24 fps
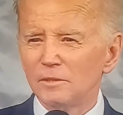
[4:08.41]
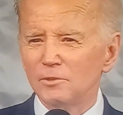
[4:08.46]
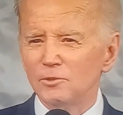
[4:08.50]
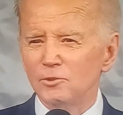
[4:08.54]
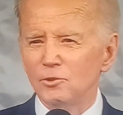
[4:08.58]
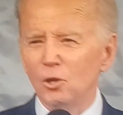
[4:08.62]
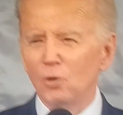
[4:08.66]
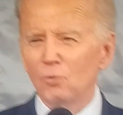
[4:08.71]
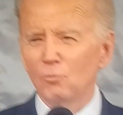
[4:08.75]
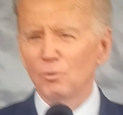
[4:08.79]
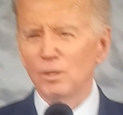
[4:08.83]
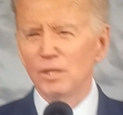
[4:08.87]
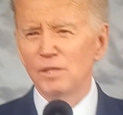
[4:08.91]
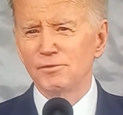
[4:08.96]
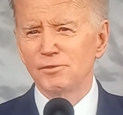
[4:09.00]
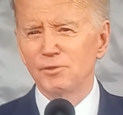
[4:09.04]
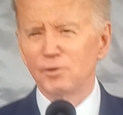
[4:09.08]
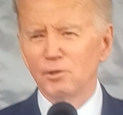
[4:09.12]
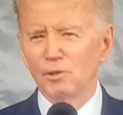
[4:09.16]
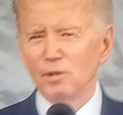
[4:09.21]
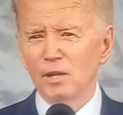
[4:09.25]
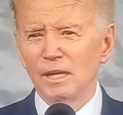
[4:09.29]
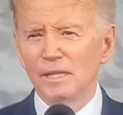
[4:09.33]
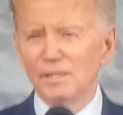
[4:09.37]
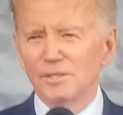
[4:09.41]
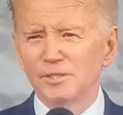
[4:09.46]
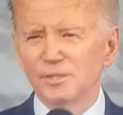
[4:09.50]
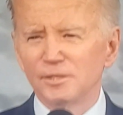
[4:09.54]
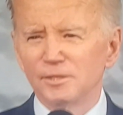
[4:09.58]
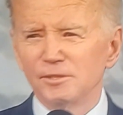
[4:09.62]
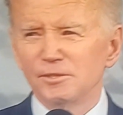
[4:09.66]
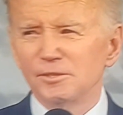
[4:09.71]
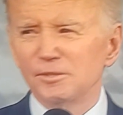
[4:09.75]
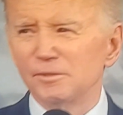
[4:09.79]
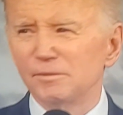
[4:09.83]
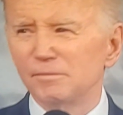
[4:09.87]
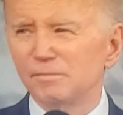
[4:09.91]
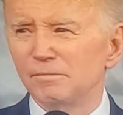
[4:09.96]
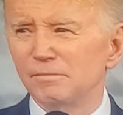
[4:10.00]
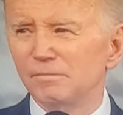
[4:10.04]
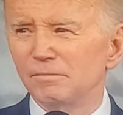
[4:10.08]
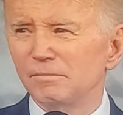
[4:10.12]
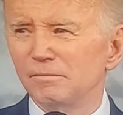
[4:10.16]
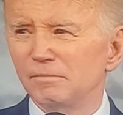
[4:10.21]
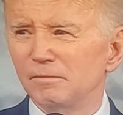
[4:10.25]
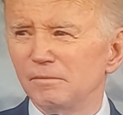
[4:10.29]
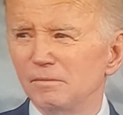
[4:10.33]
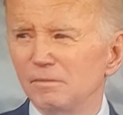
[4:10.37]
Don't reach for your license.
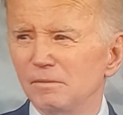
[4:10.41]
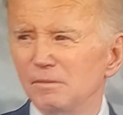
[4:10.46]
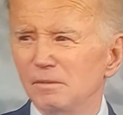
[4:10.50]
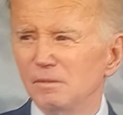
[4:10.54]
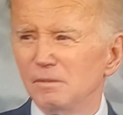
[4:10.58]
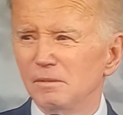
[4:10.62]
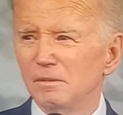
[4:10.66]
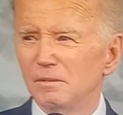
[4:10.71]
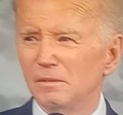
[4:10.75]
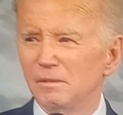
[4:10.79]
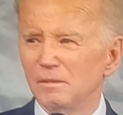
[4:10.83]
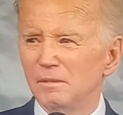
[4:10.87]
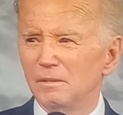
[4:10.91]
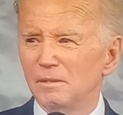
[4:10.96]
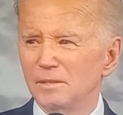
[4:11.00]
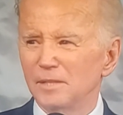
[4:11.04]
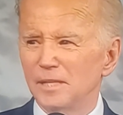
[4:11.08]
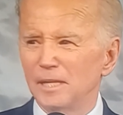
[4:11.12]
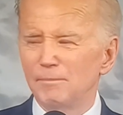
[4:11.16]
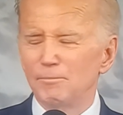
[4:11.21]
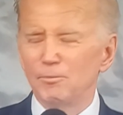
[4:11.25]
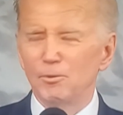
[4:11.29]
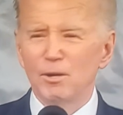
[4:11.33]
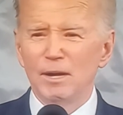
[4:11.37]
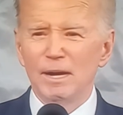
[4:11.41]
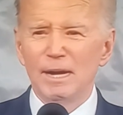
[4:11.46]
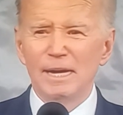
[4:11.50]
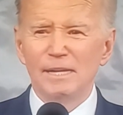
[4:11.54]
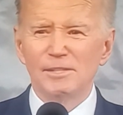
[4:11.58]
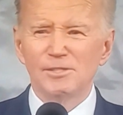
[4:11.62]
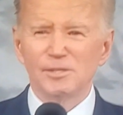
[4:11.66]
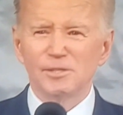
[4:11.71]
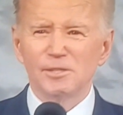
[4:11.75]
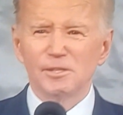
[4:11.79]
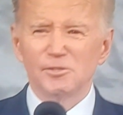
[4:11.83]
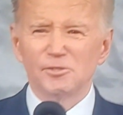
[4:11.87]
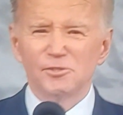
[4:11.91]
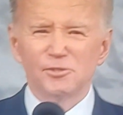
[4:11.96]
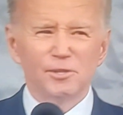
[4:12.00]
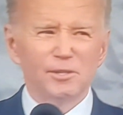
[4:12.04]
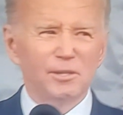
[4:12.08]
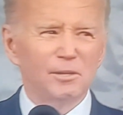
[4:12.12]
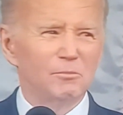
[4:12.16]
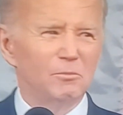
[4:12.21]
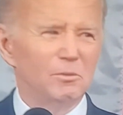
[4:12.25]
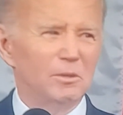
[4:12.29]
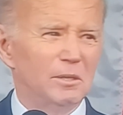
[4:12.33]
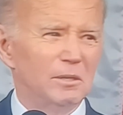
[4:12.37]
Keep your hands on the
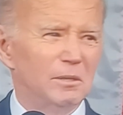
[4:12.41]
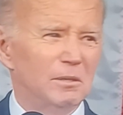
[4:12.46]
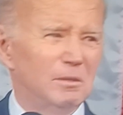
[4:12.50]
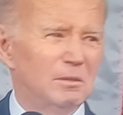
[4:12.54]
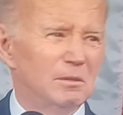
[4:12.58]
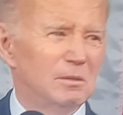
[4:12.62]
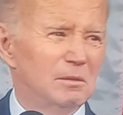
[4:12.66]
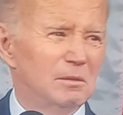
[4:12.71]
steering wheel.